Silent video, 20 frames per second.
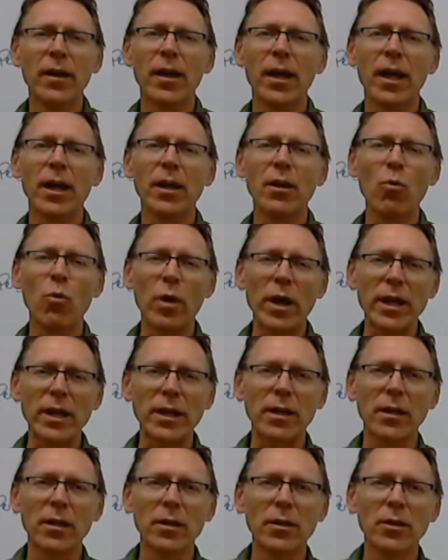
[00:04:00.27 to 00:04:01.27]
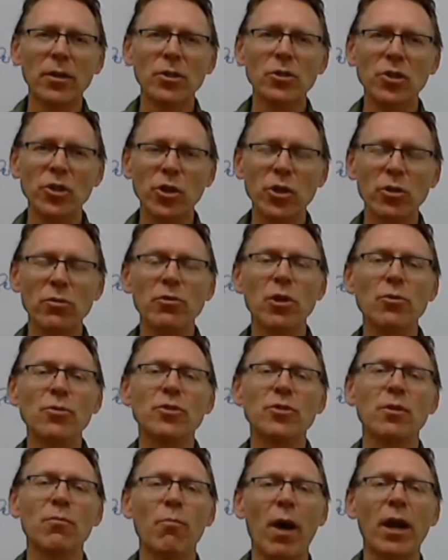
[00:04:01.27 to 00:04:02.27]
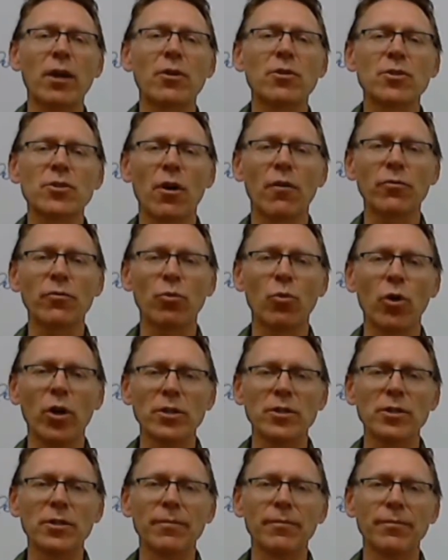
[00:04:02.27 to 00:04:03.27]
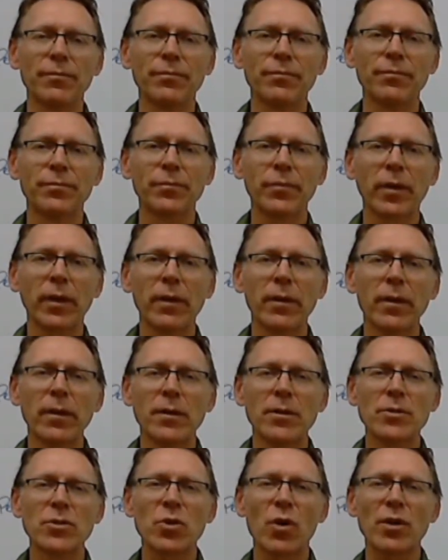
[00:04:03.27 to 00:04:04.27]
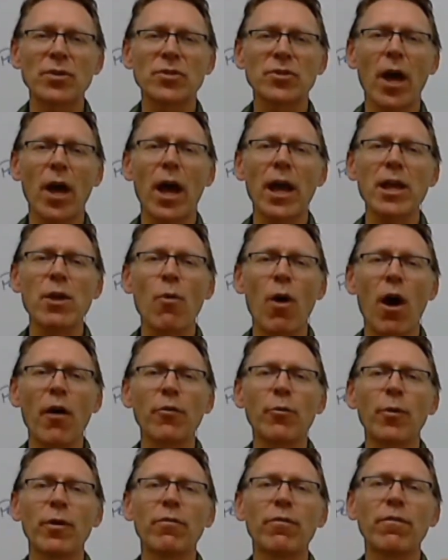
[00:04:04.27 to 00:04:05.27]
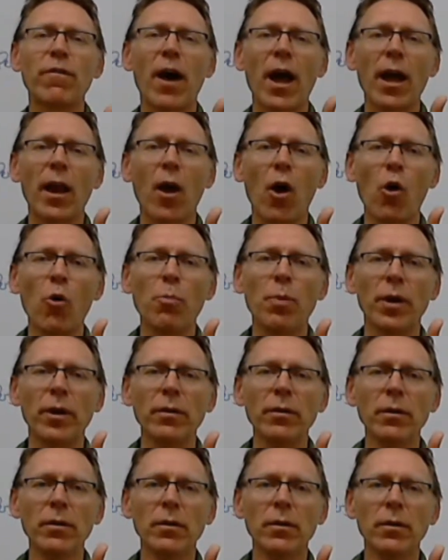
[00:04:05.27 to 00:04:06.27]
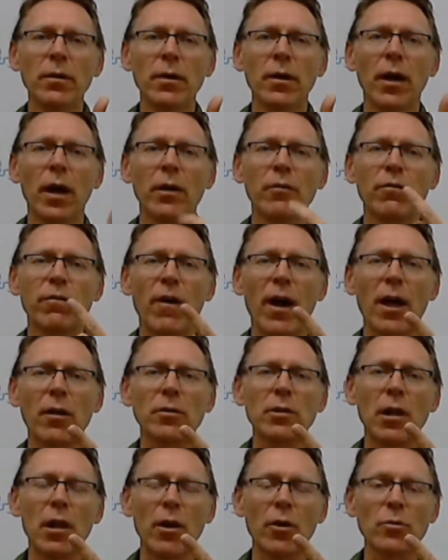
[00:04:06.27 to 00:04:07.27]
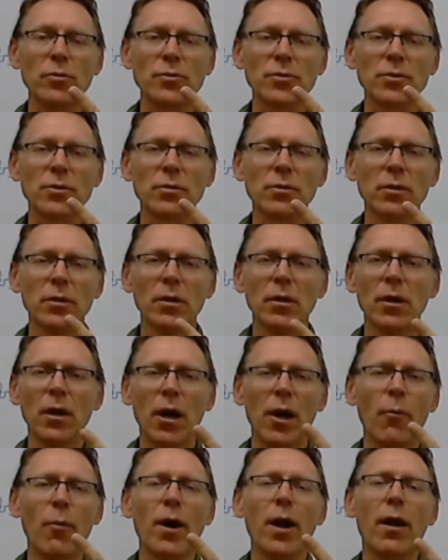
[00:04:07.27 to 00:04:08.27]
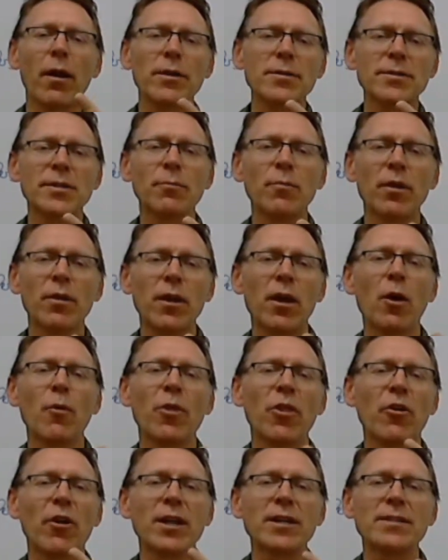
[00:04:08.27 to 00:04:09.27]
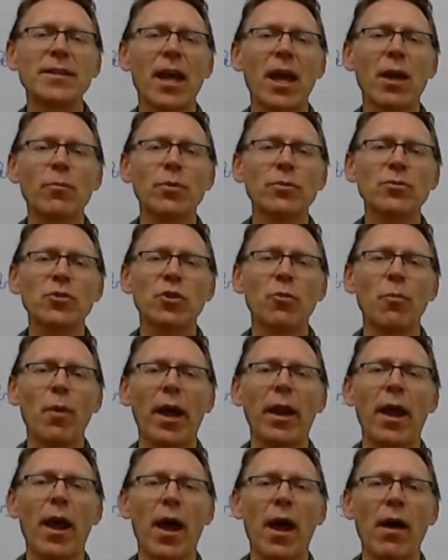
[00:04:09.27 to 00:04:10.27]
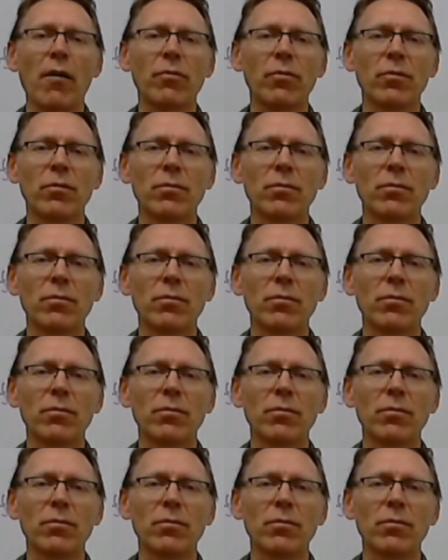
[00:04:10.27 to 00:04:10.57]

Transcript: in a week do you use in Microsoft Word? So I'll start you off with File Open, and file close? And what are some of the other examples you might have?